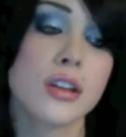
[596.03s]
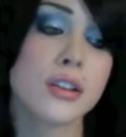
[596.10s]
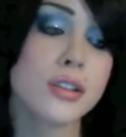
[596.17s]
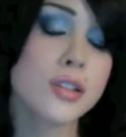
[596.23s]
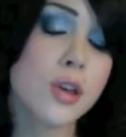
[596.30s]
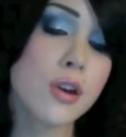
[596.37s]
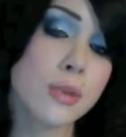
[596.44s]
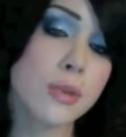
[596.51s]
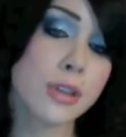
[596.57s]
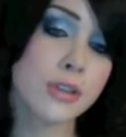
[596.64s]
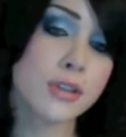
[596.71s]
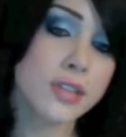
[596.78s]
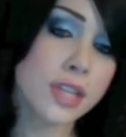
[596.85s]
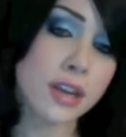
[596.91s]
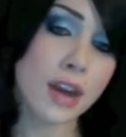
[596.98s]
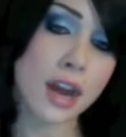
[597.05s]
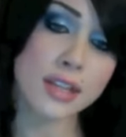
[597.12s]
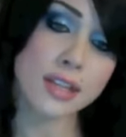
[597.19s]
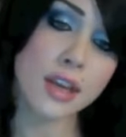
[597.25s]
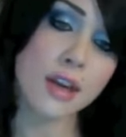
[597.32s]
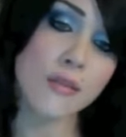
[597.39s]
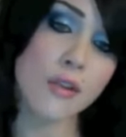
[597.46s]
So I mean, there's like
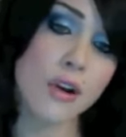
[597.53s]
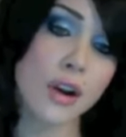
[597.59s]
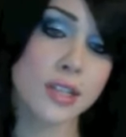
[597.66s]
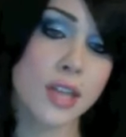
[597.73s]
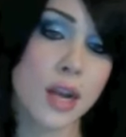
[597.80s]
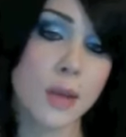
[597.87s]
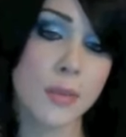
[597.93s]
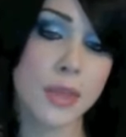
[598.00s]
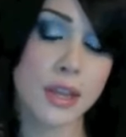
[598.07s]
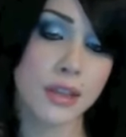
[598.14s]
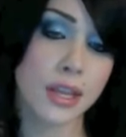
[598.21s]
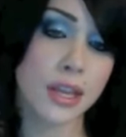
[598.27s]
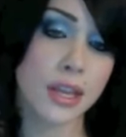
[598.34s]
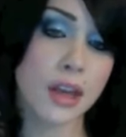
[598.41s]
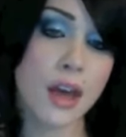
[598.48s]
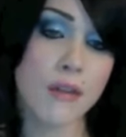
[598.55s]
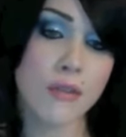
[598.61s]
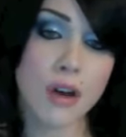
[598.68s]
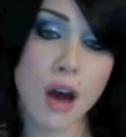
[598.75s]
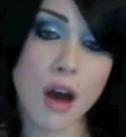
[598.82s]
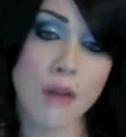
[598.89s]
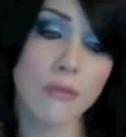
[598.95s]
guys that have a hard time. They like have a
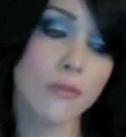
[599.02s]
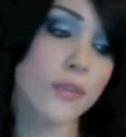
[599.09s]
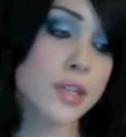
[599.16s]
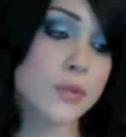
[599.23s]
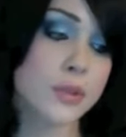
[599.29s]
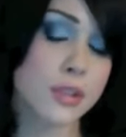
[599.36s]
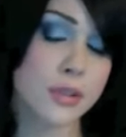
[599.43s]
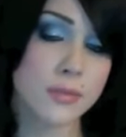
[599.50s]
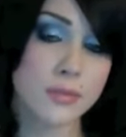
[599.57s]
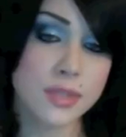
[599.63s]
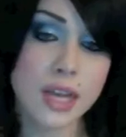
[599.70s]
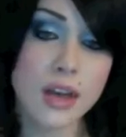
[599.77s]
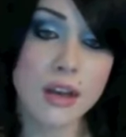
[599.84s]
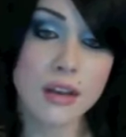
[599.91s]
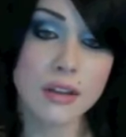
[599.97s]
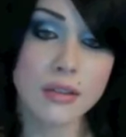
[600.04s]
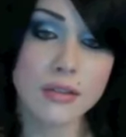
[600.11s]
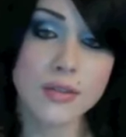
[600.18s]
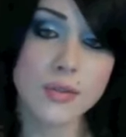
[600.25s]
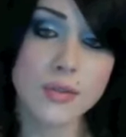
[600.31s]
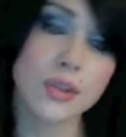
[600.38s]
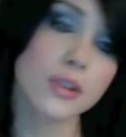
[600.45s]
conflict with
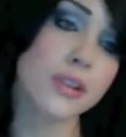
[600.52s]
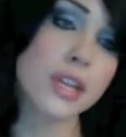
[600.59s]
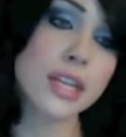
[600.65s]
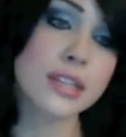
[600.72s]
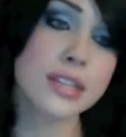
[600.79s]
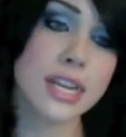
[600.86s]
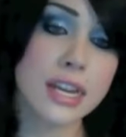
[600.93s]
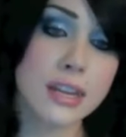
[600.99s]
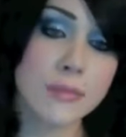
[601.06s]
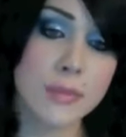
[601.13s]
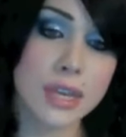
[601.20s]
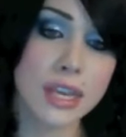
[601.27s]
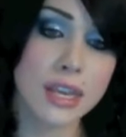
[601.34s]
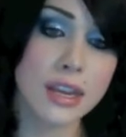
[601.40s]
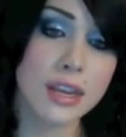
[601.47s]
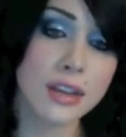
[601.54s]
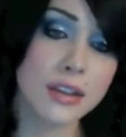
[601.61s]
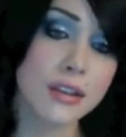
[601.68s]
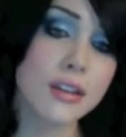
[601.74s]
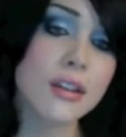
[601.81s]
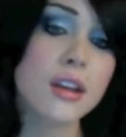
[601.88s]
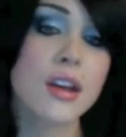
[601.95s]
themselves when they're like dating me,
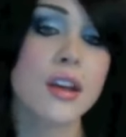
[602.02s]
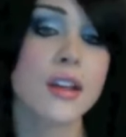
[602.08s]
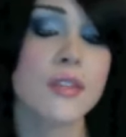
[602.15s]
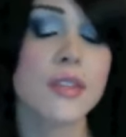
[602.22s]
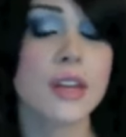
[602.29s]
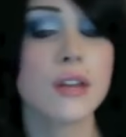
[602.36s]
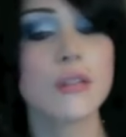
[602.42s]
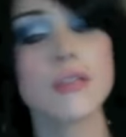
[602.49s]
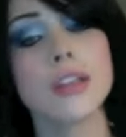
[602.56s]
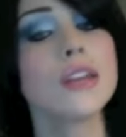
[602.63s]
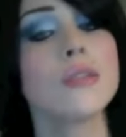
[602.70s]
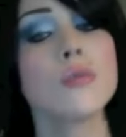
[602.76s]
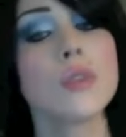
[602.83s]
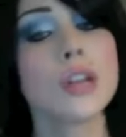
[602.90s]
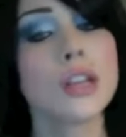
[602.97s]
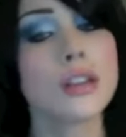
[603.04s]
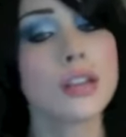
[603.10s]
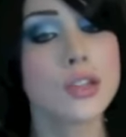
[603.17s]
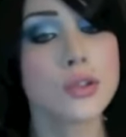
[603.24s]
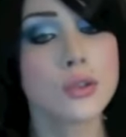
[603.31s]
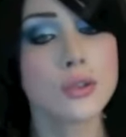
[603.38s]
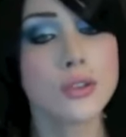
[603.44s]
and they don't like want to
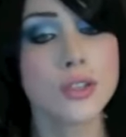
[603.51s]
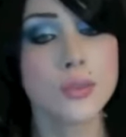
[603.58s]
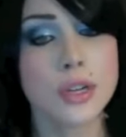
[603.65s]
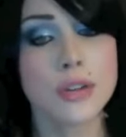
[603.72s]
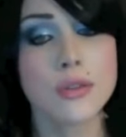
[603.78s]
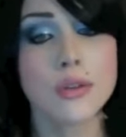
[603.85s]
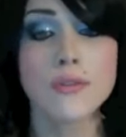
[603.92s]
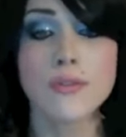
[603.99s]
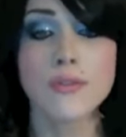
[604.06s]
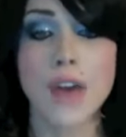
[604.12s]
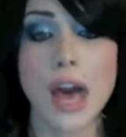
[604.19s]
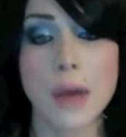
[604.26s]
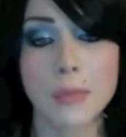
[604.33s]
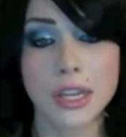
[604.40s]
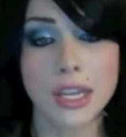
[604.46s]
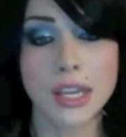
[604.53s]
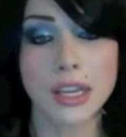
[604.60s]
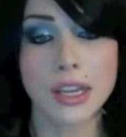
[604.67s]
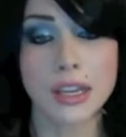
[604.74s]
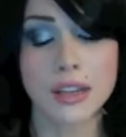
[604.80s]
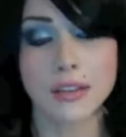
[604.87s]
introduce me to their family, and